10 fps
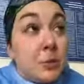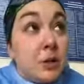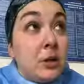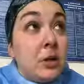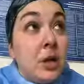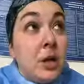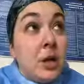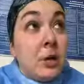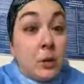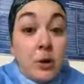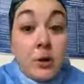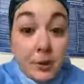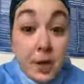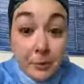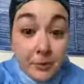but we're on
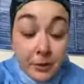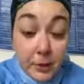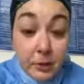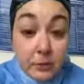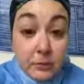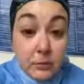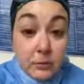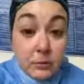top of it now.